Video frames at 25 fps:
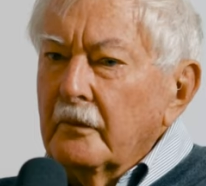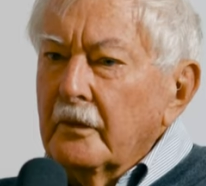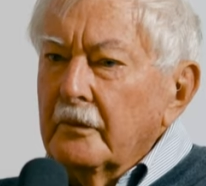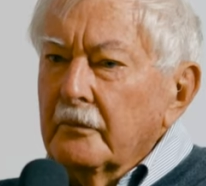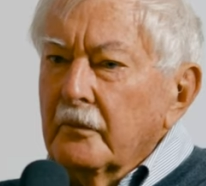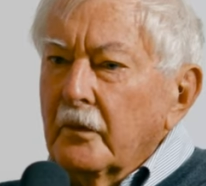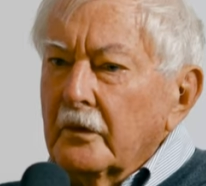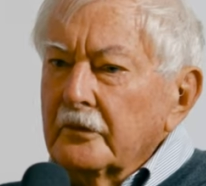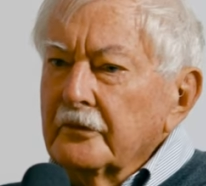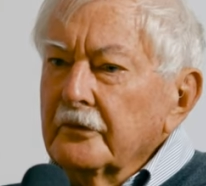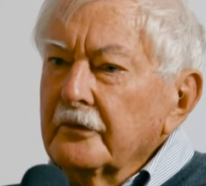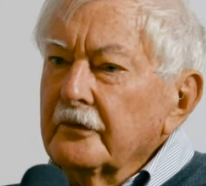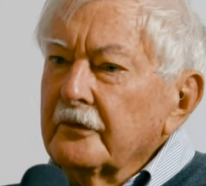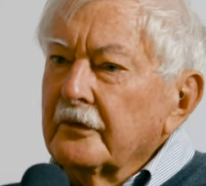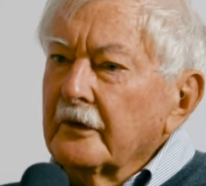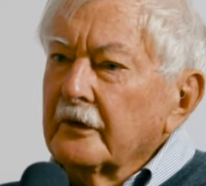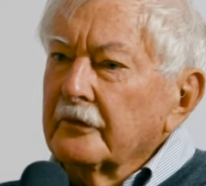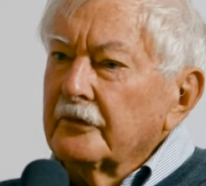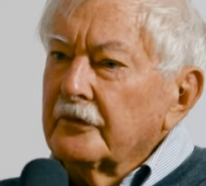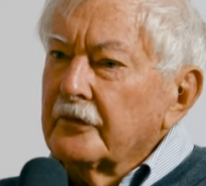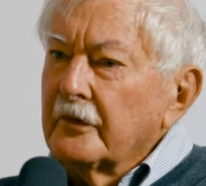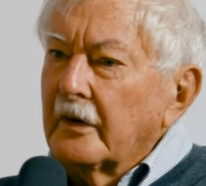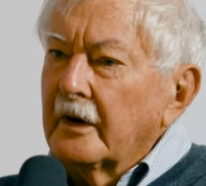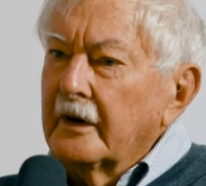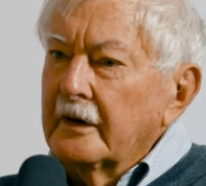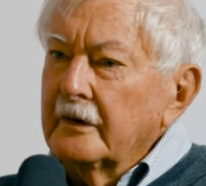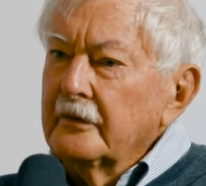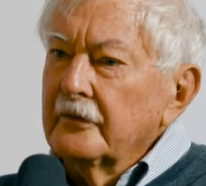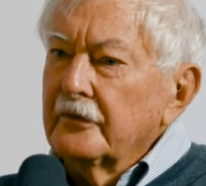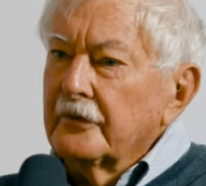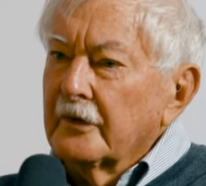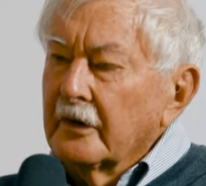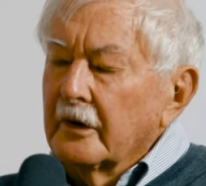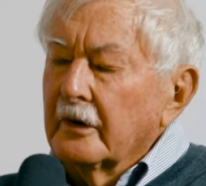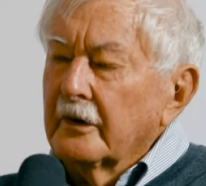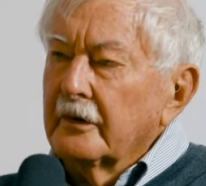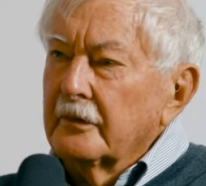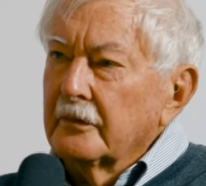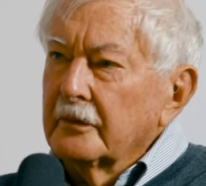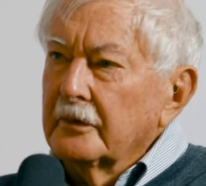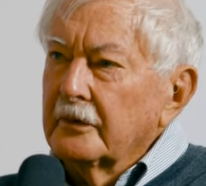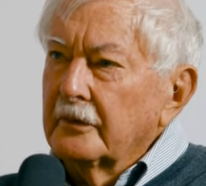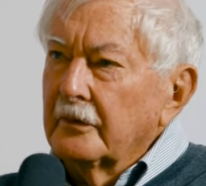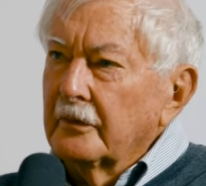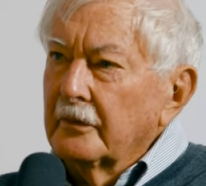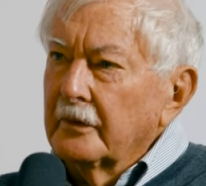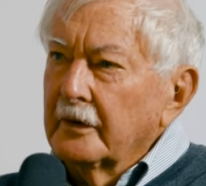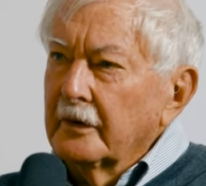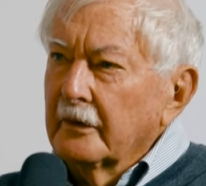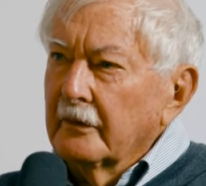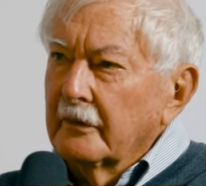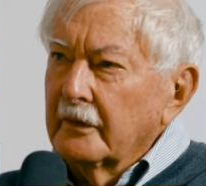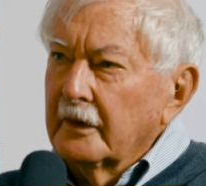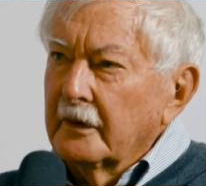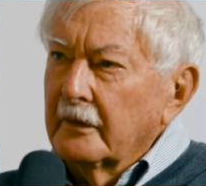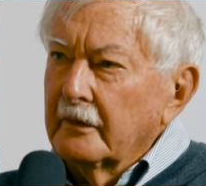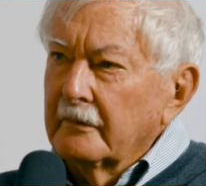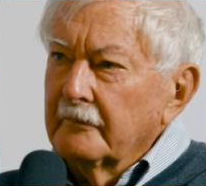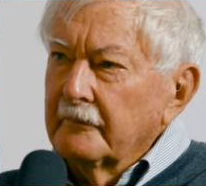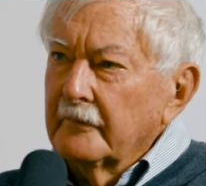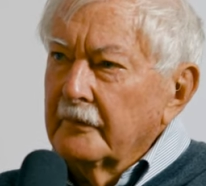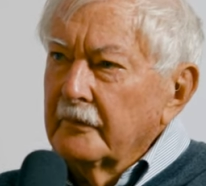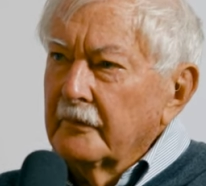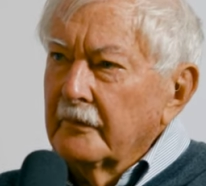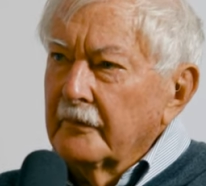it wasn't so strange to go to a new area.